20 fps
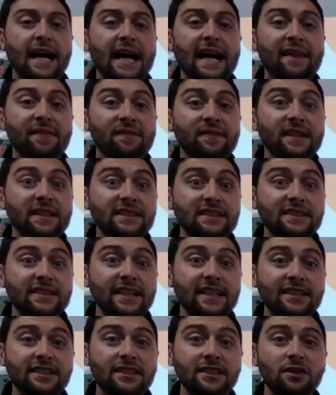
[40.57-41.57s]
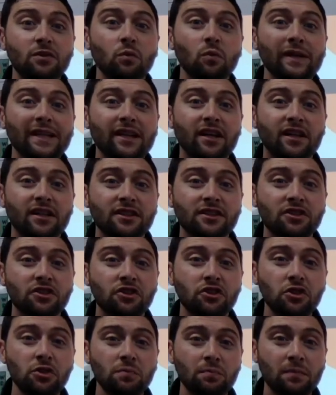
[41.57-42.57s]
At this station, we are
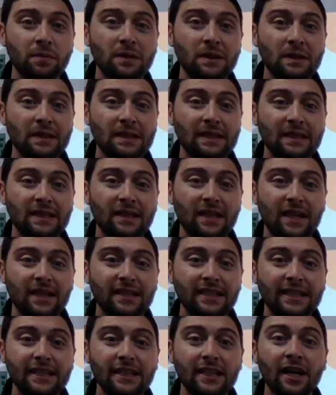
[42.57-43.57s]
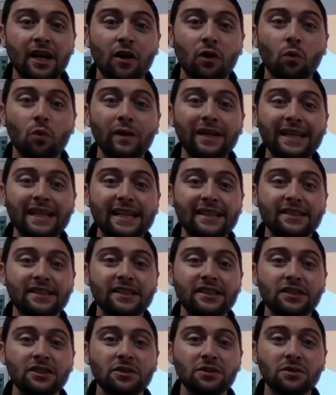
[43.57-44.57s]
super lucky. We get to
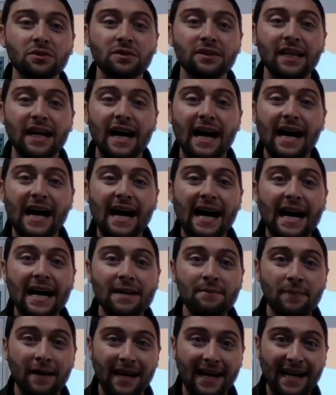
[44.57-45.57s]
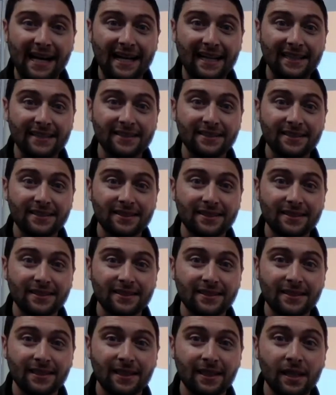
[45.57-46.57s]
use iPads.
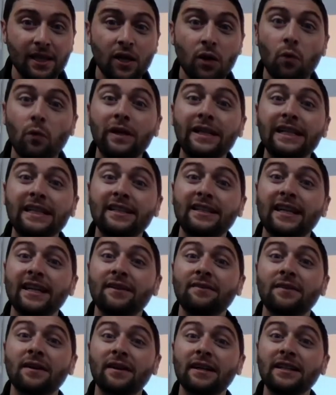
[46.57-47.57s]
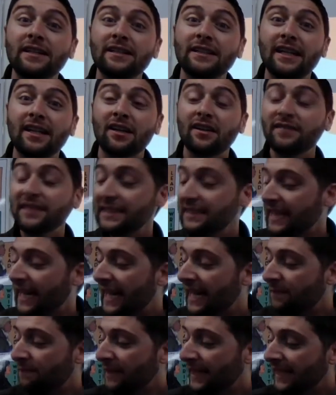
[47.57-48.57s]
We need to take very good care of these
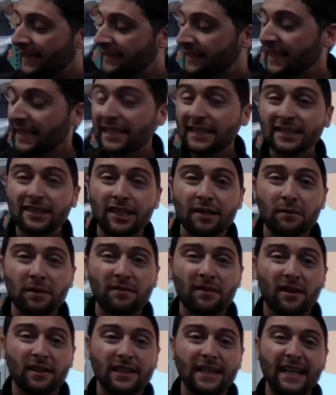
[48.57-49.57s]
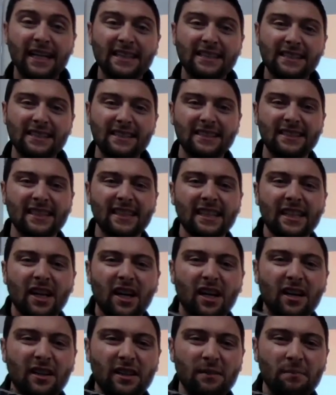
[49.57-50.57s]
iPads. Some of our cases
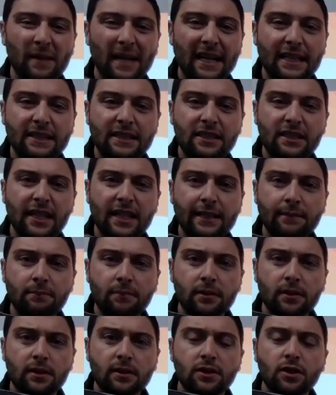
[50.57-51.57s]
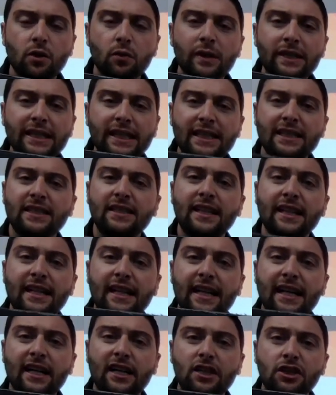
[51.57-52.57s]
are in bad shape, so we need to take
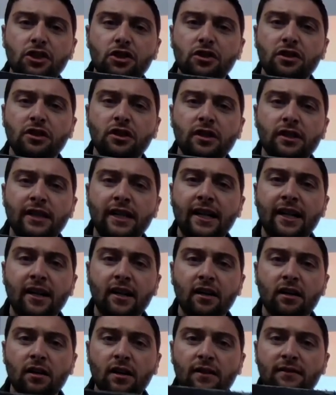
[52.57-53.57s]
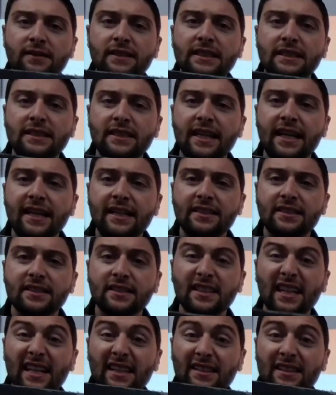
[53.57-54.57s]
extra good care of these cases
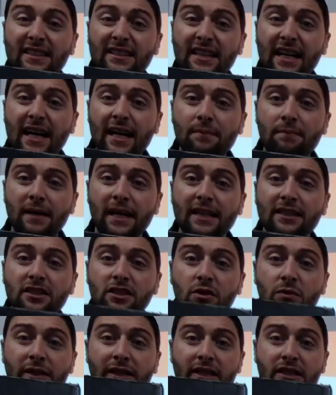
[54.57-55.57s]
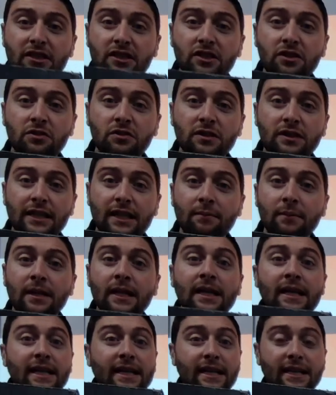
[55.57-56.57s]
and these iPads so we can use them
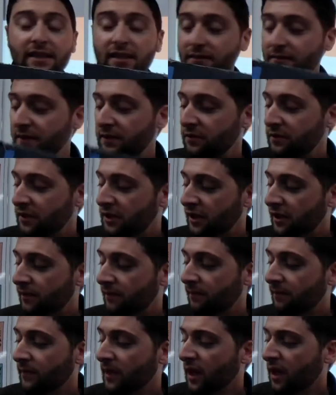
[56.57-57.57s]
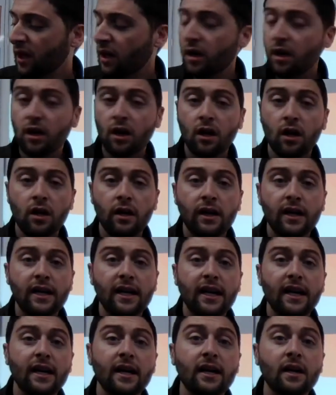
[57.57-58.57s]
in the future.
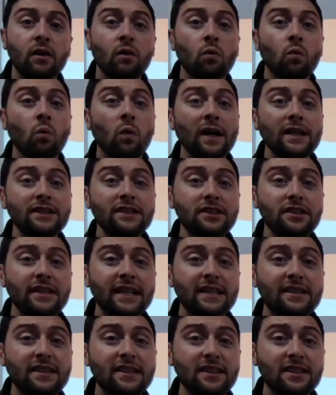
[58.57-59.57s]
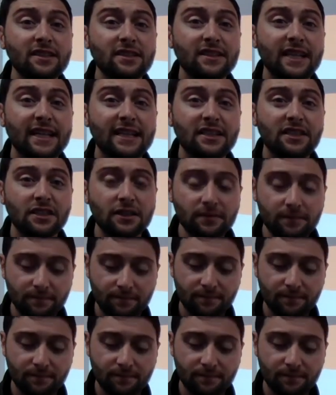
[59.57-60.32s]
Once you get to your station,